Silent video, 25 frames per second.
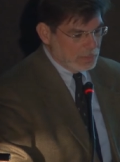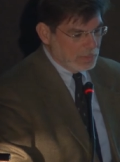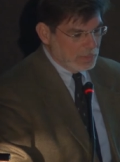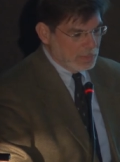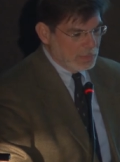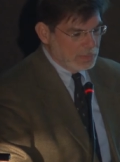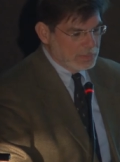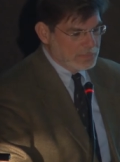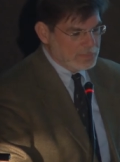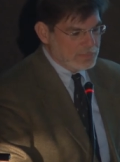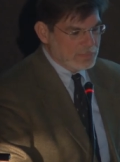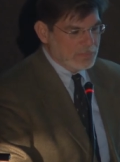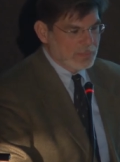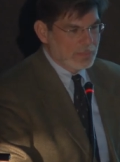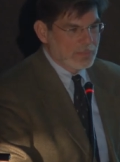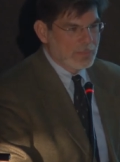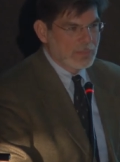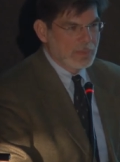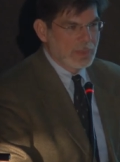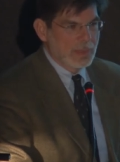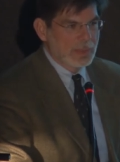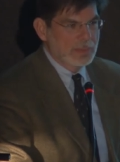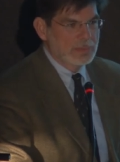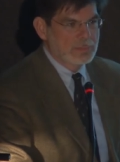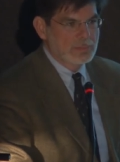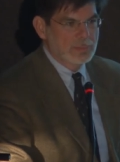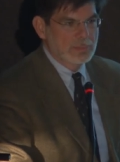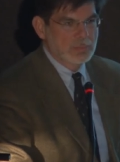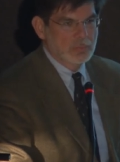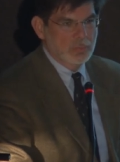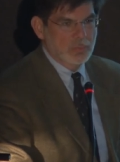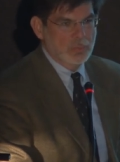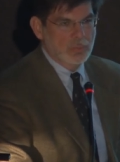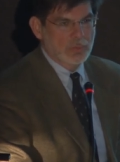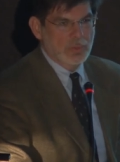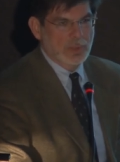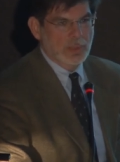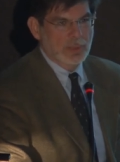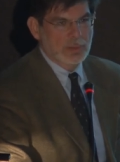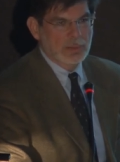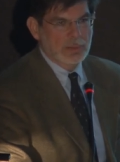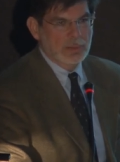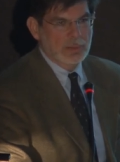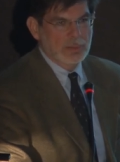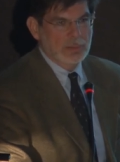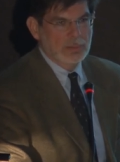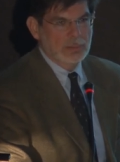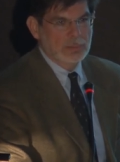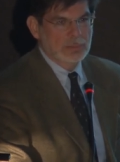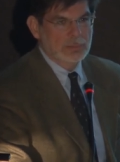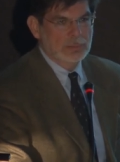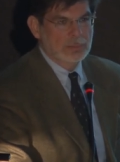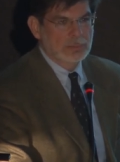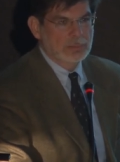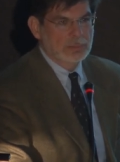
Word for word: It's uh, the aging society,